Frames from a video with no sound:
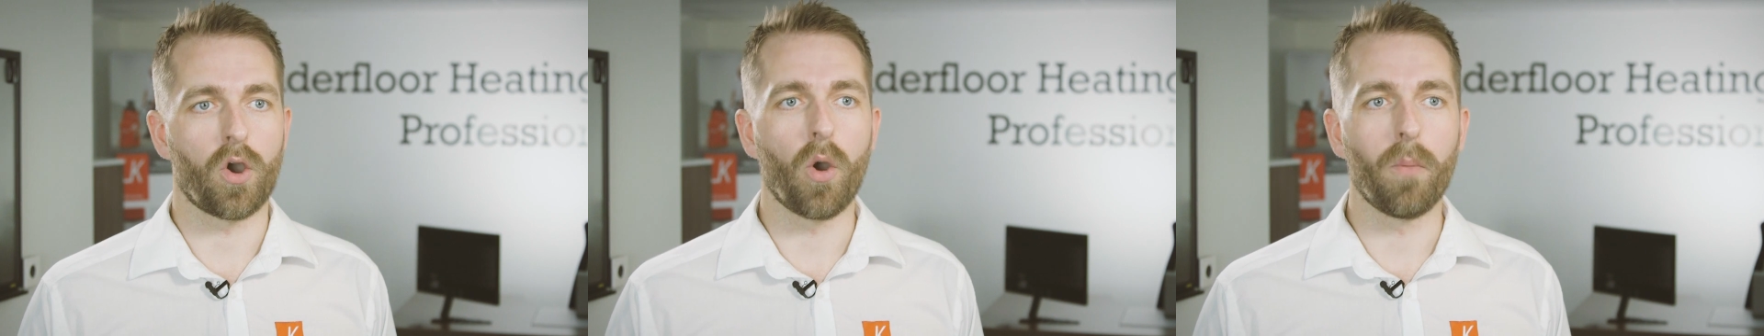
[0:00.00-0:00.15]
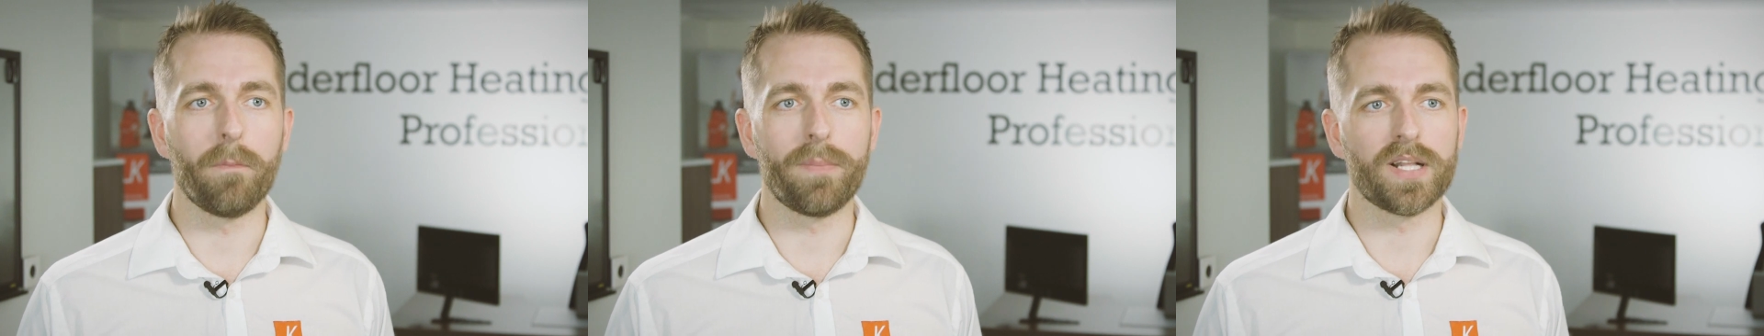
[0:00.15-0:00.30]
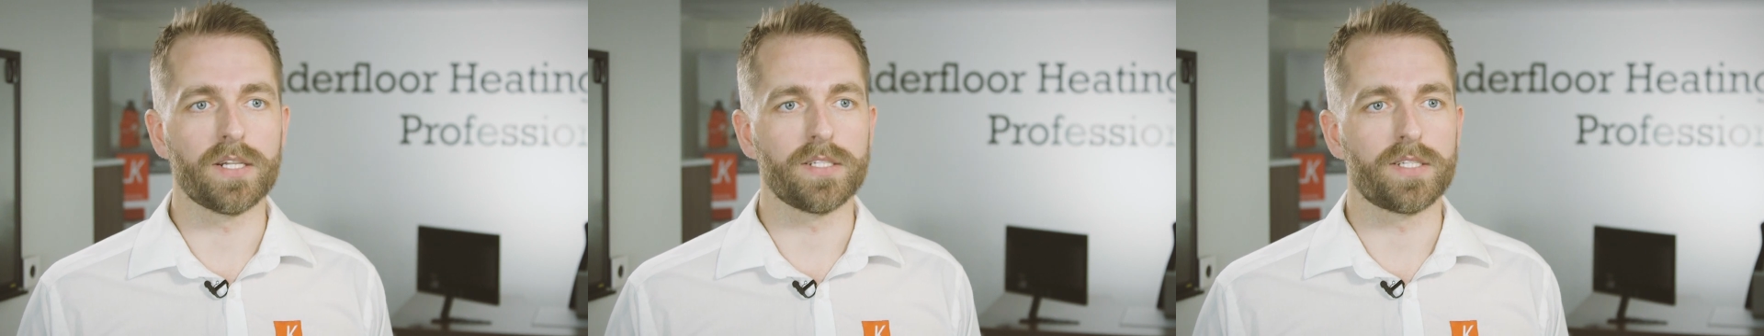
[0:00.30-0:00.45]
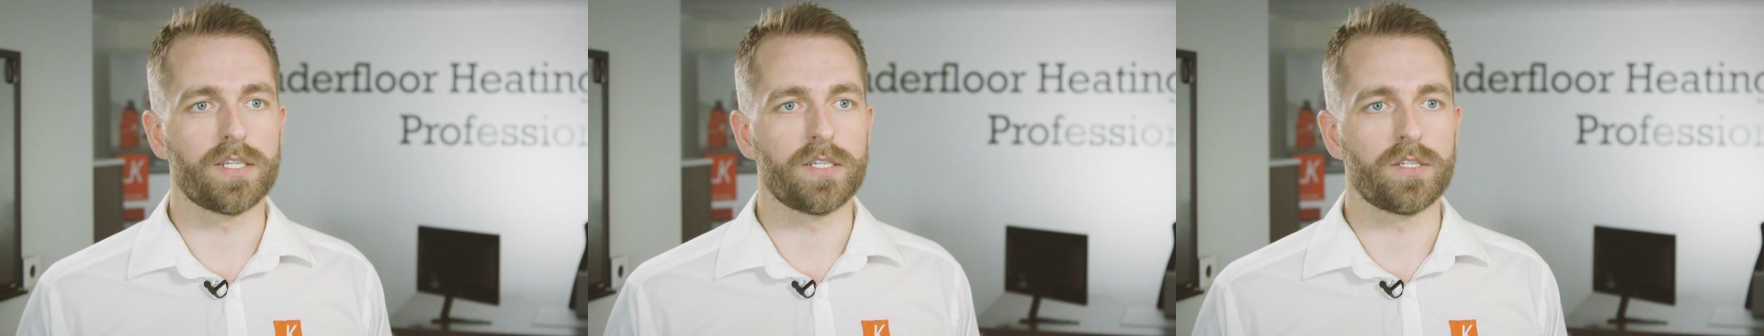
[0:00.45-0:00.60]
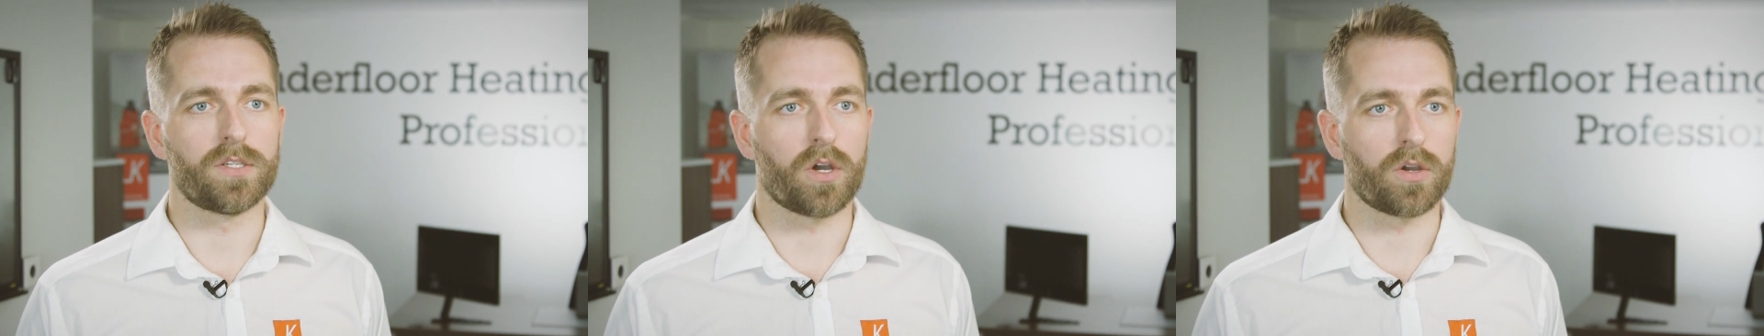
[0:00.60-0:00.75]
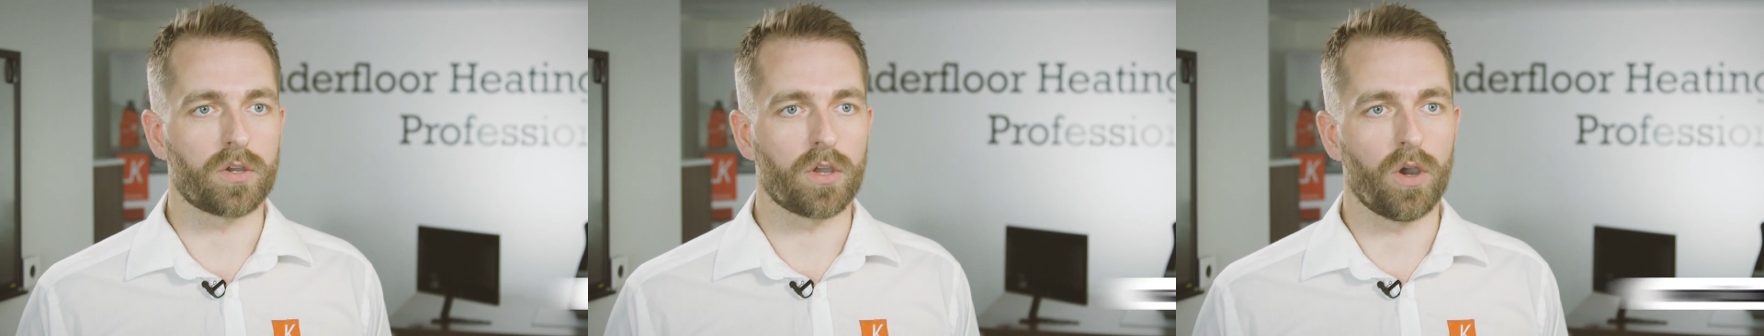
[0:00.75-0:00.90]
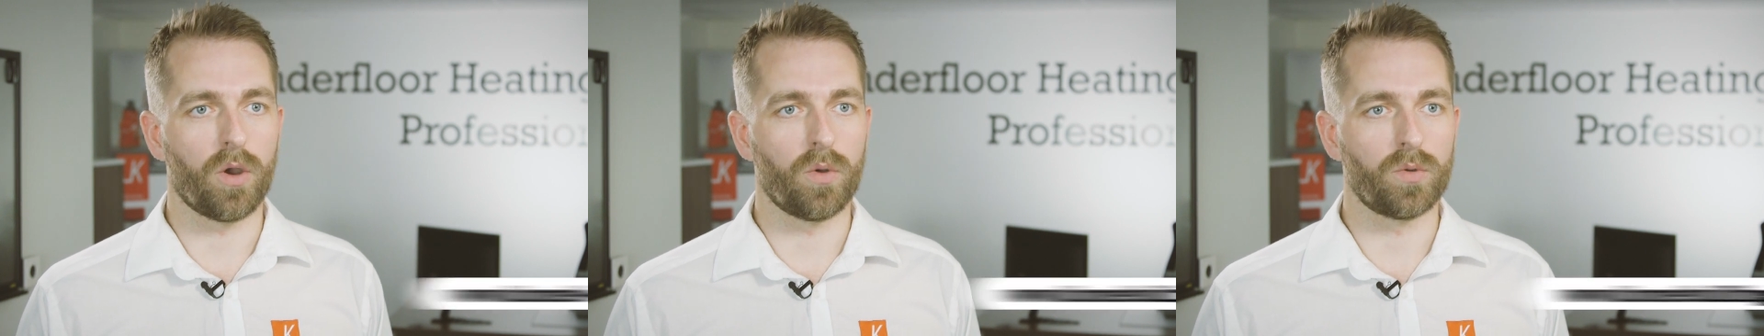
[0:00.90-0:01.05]

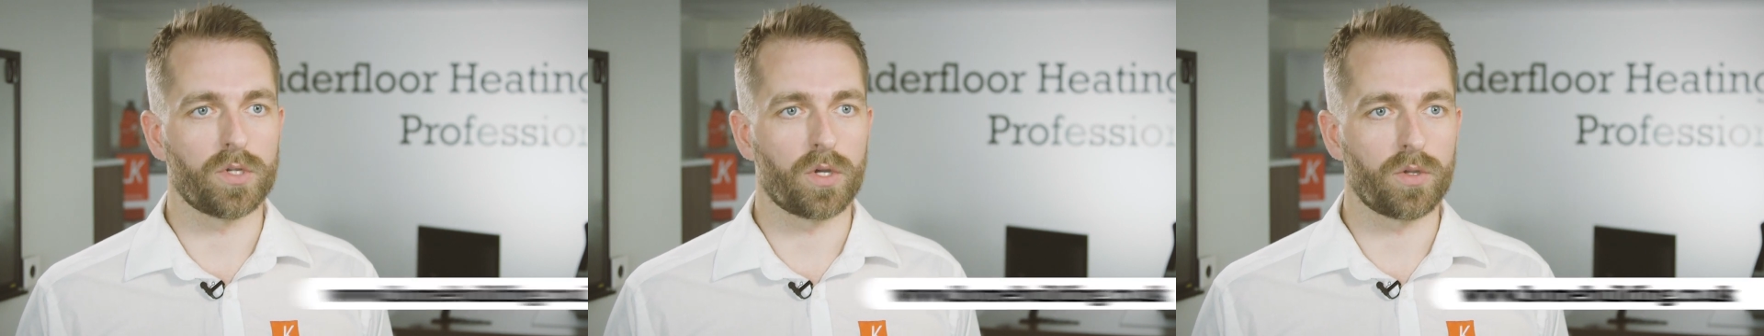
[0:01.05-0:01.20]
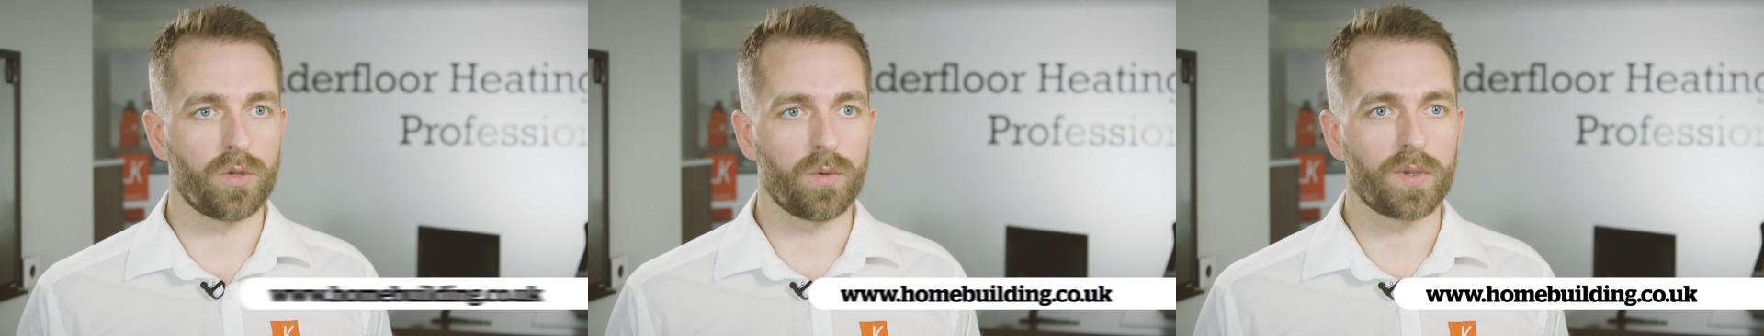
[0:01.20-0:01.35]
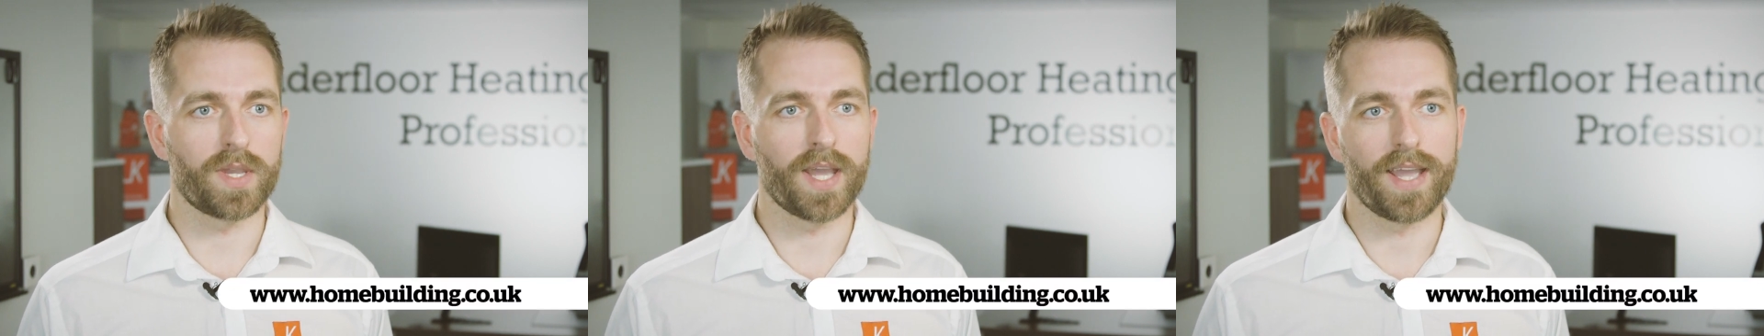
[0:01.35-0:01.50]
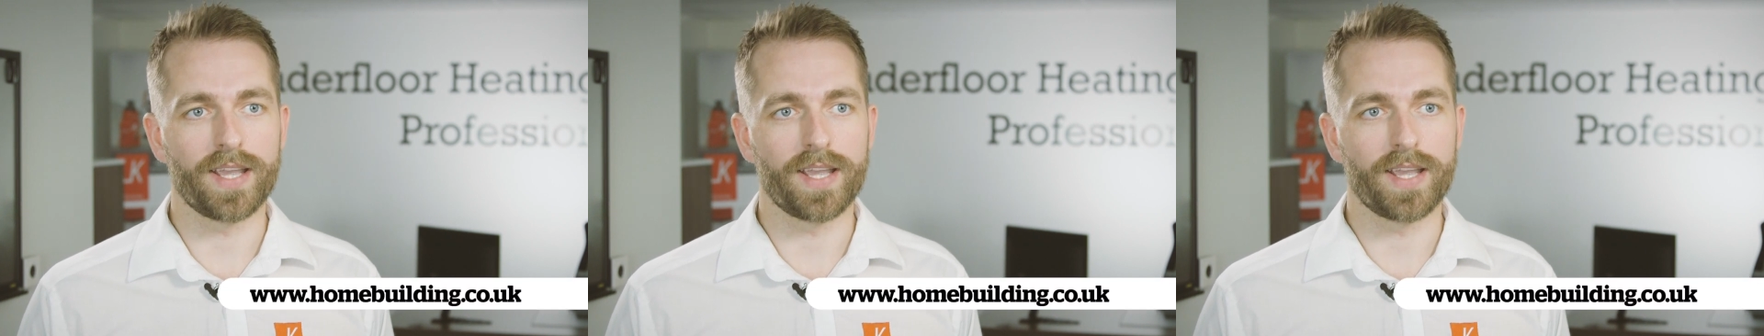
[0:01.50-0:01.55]
homebuilding.co.uk.